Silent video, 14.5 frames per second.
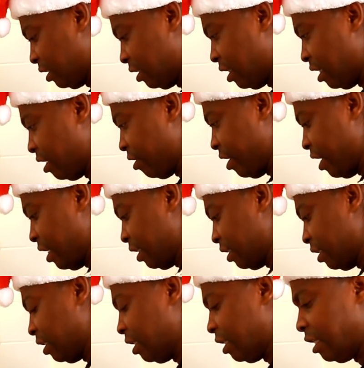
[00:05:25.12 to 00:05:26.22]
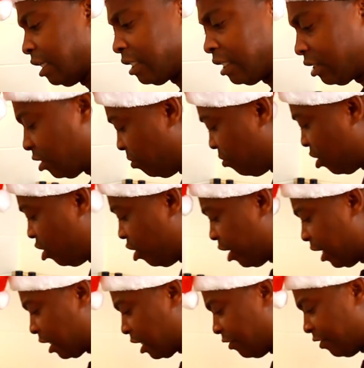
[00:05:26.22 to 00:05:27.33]
Alright. This is some
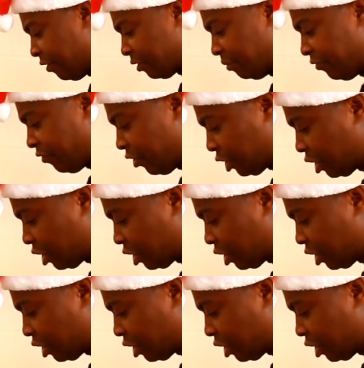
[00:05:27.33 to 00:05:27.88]
garlic. I have some fresh